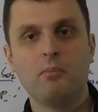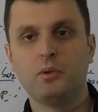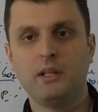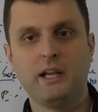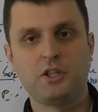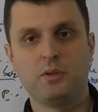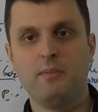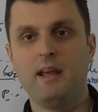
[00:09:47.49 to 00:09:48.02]

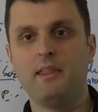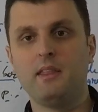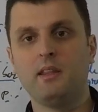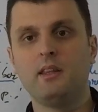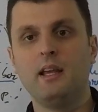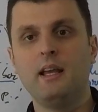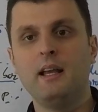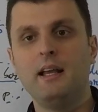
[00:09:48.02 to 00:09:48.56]
production method
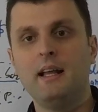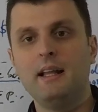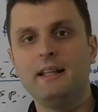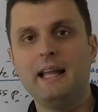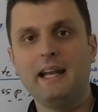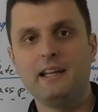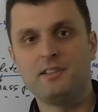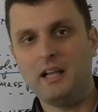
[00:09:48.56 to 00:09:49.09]

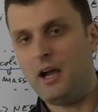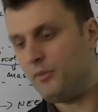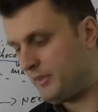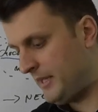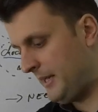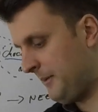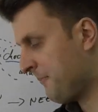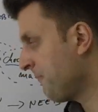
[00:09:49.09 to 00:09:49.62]
that is out
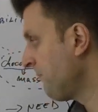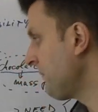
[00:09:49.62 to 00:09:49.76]
there,